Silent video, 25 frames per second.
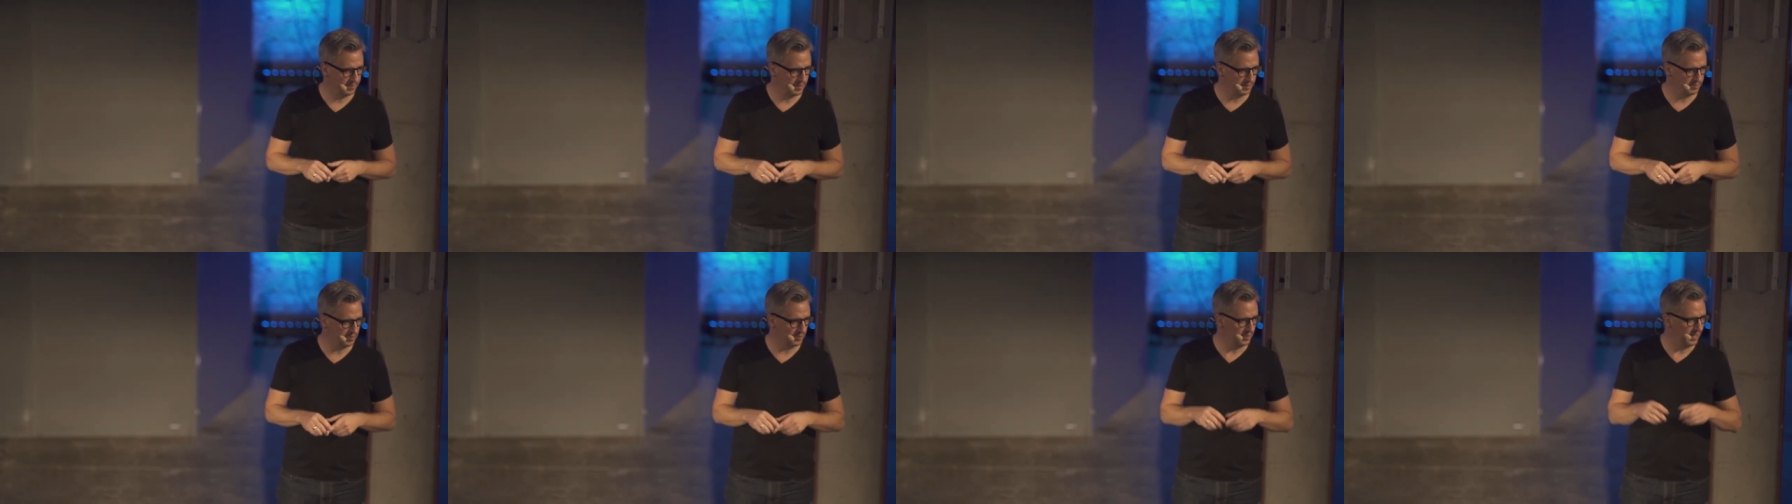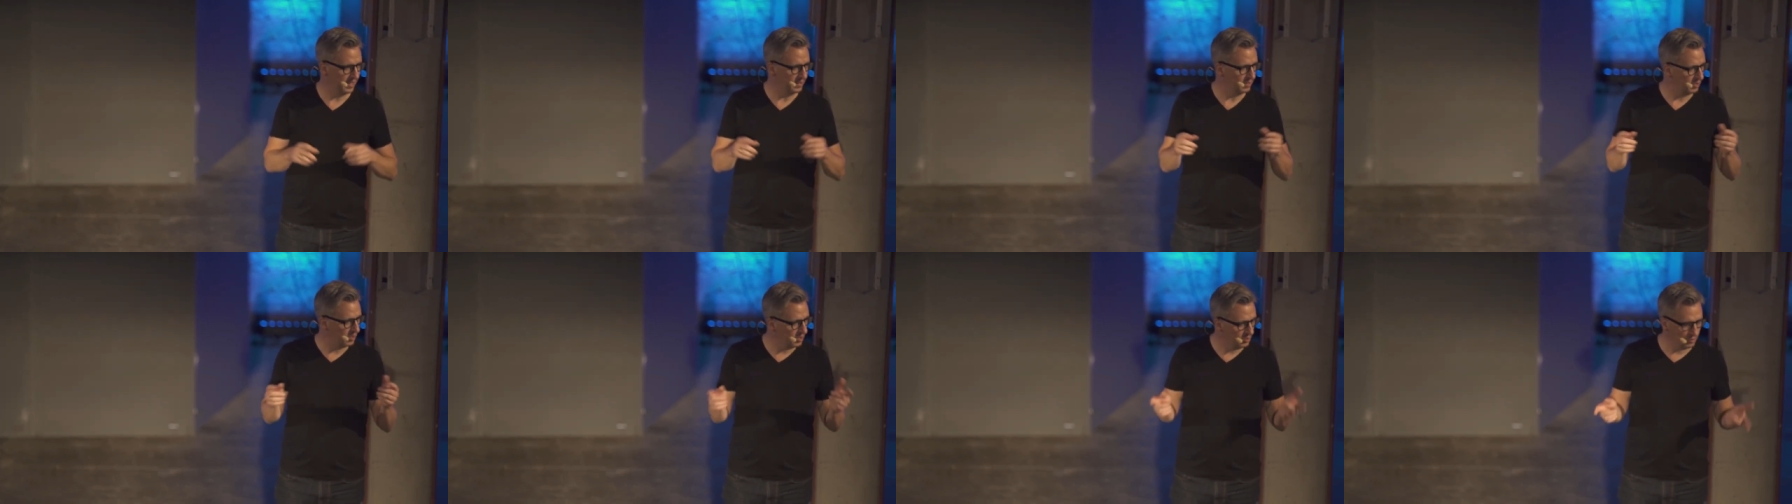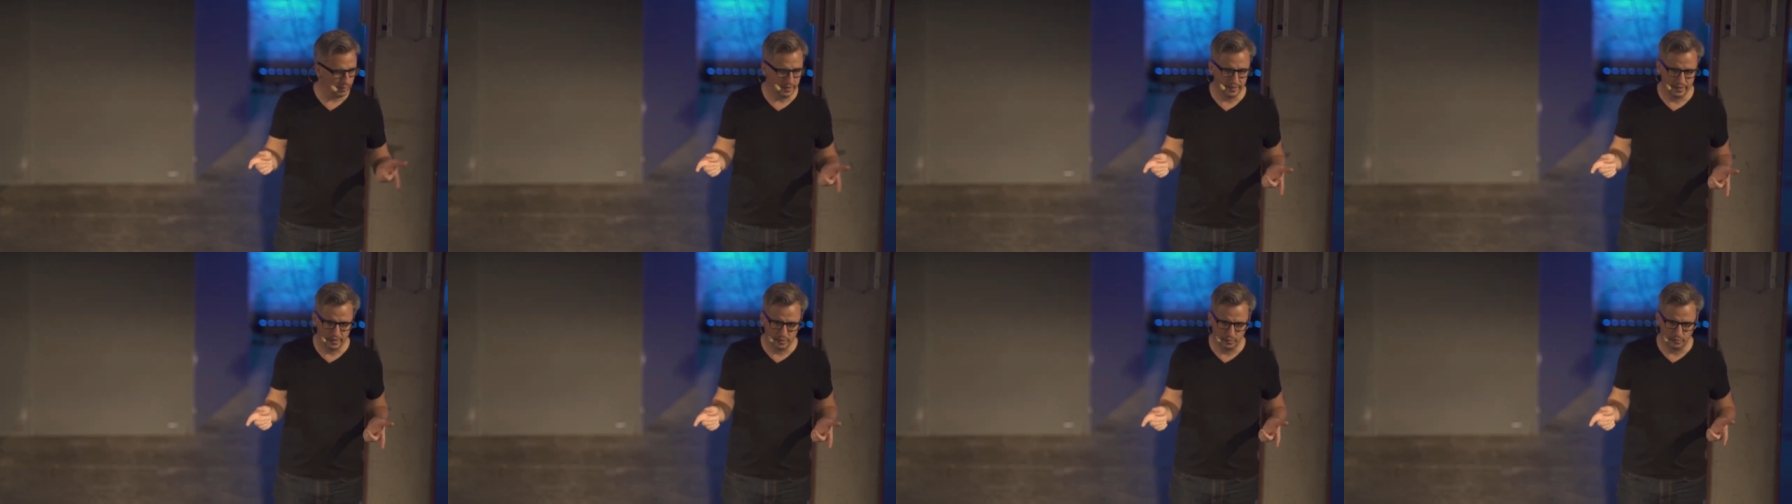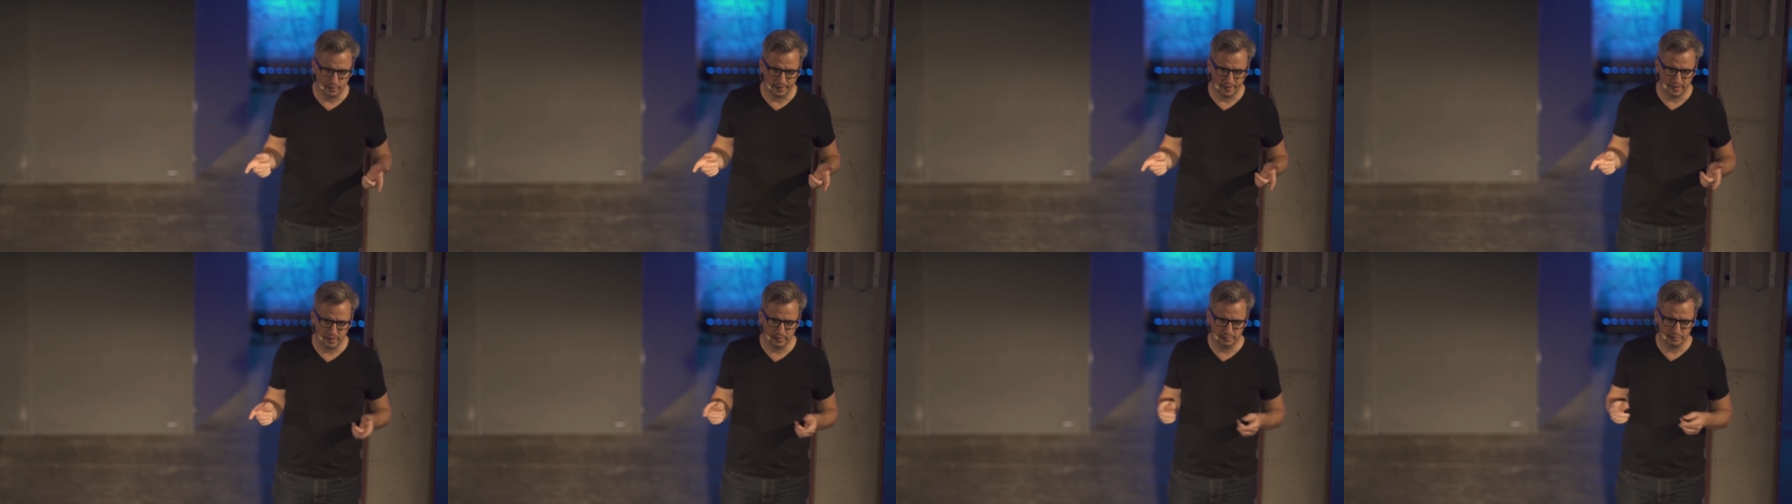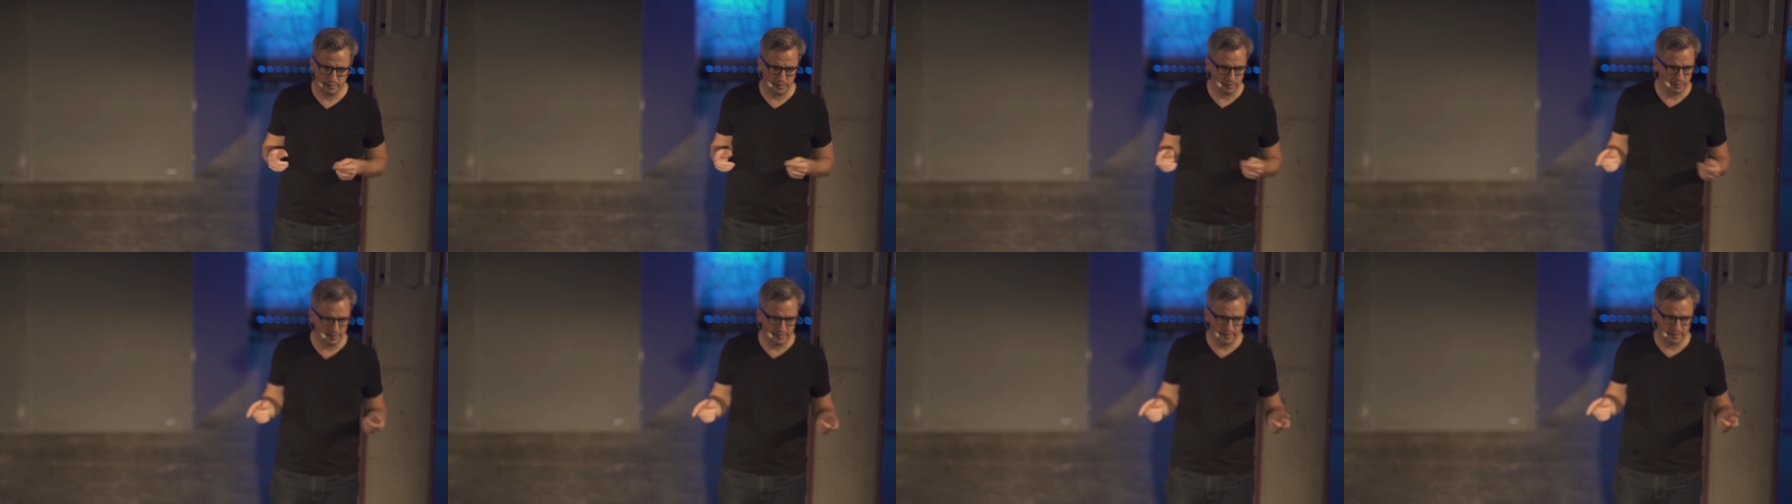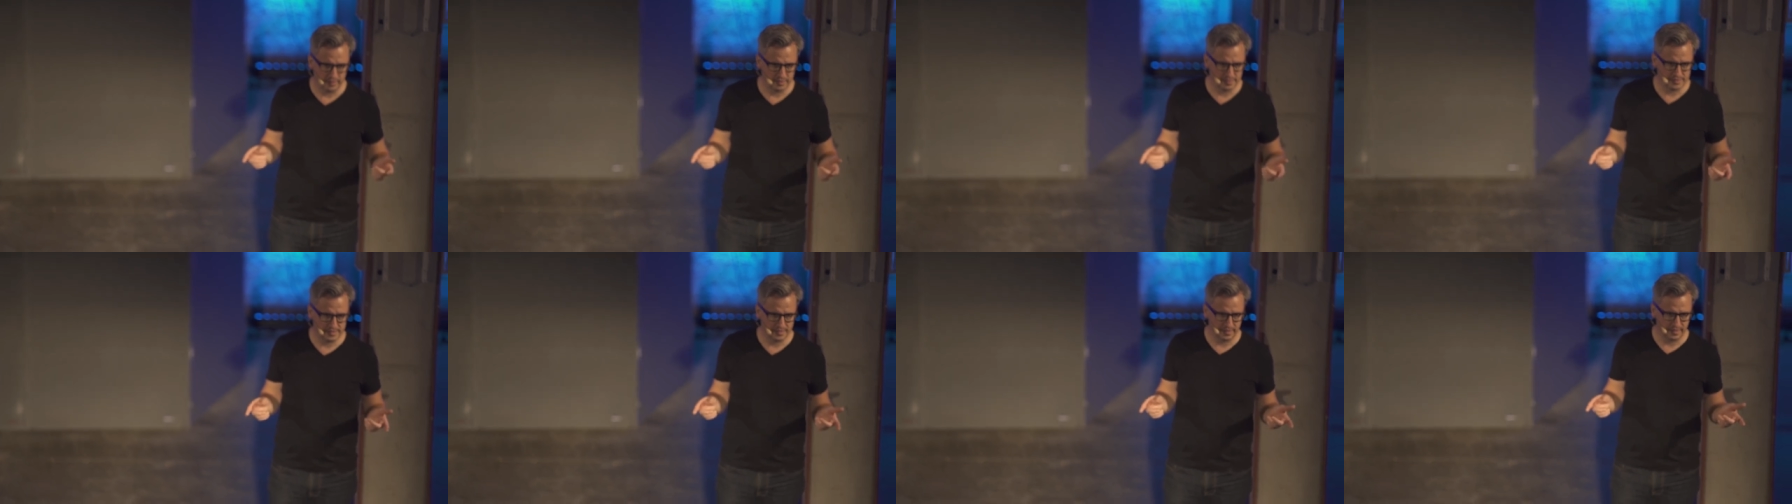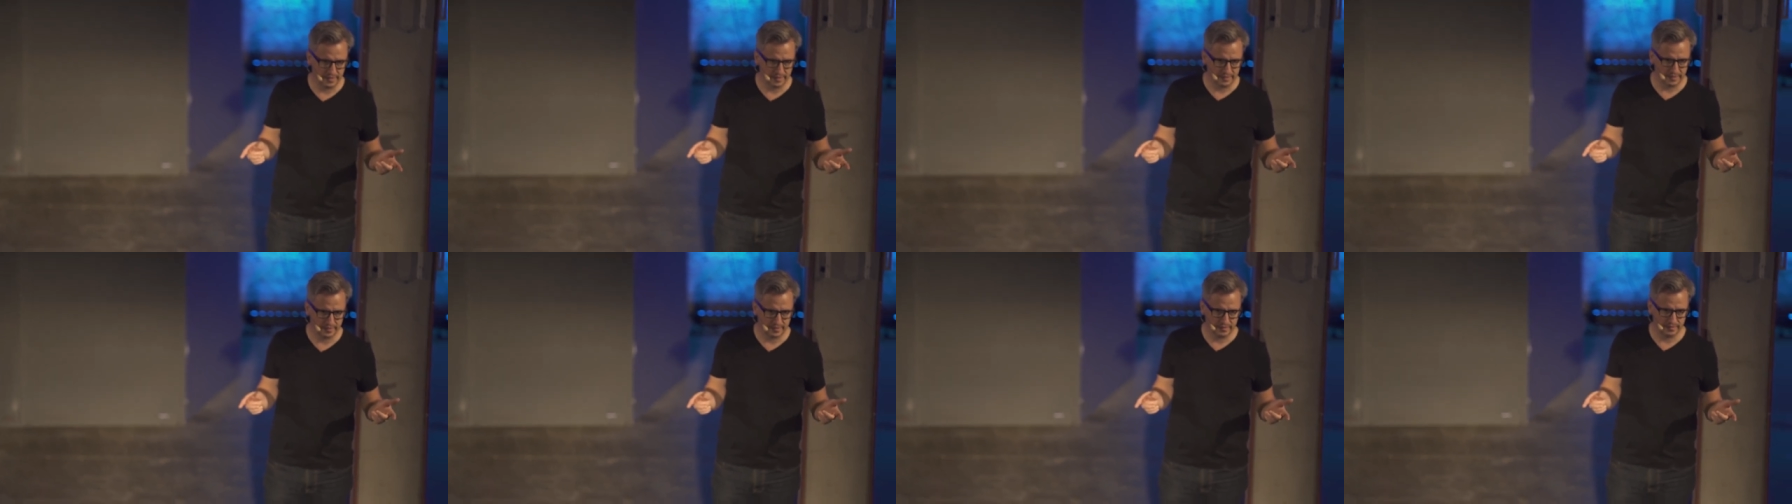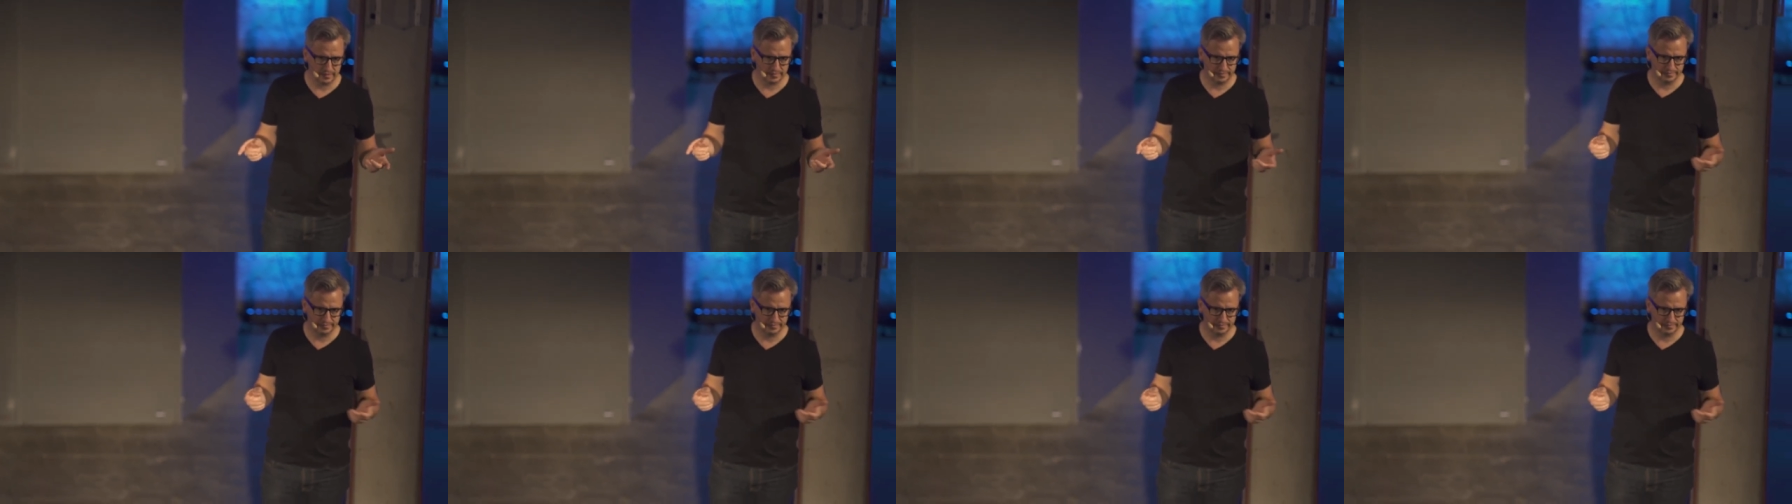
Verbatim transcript: if you're not already aware, Berlin is like,